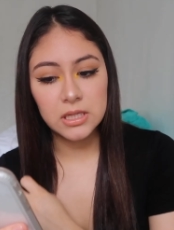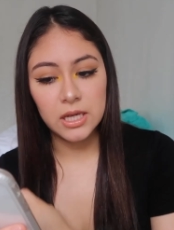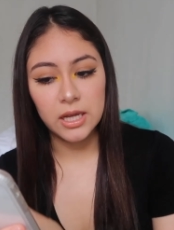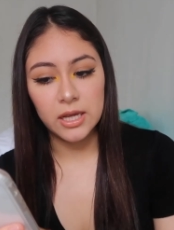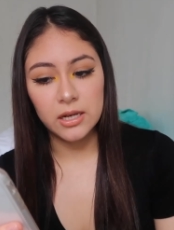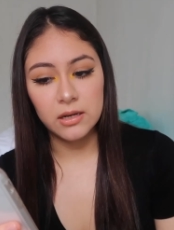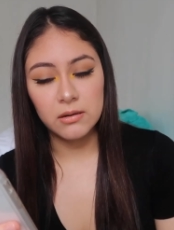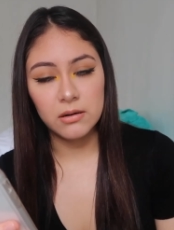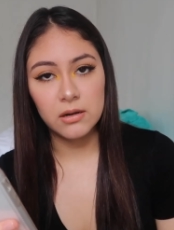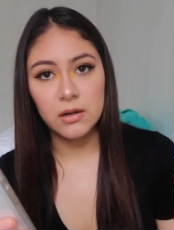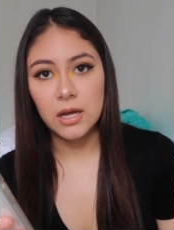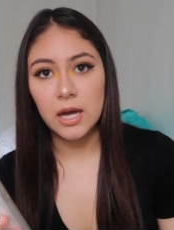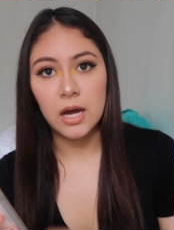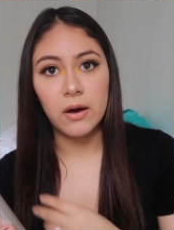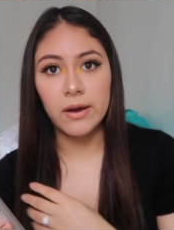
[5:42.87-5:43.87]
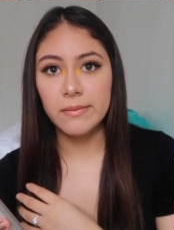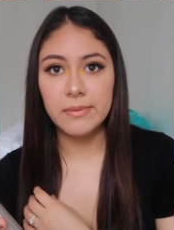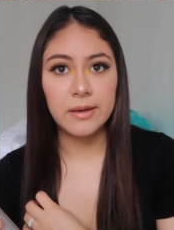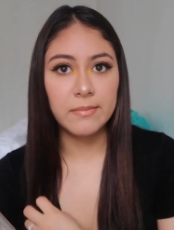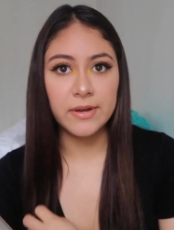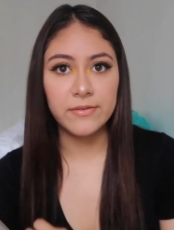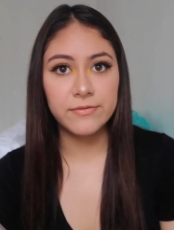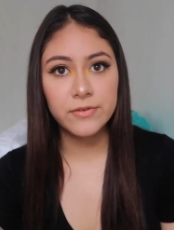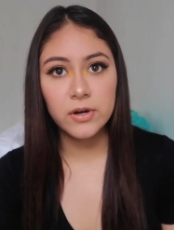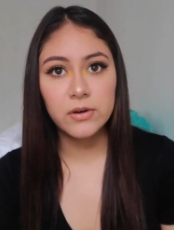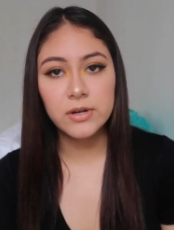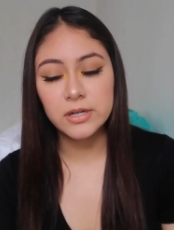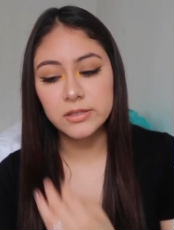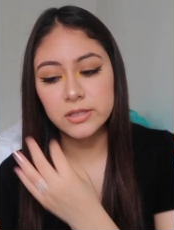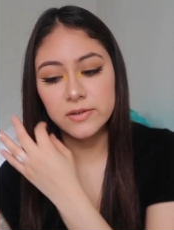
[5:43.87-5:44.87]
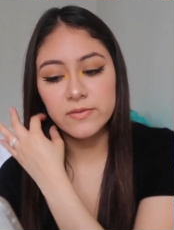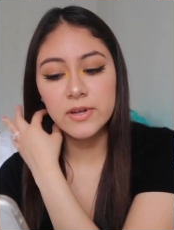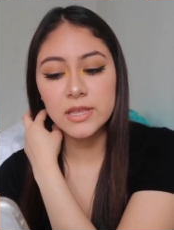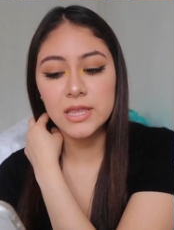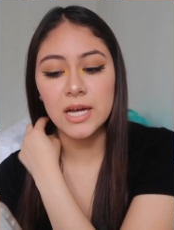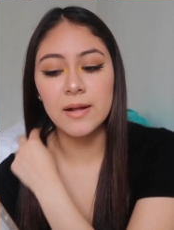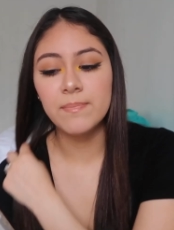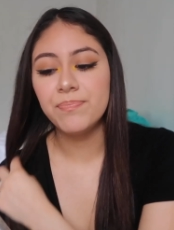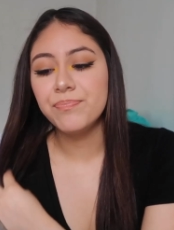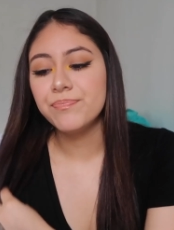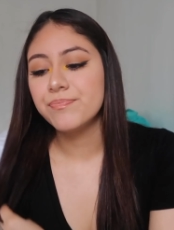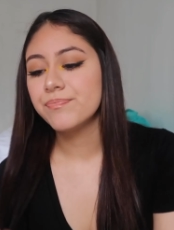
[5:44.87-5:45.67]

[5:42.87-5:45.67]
and how I pay my phone and stuff like that.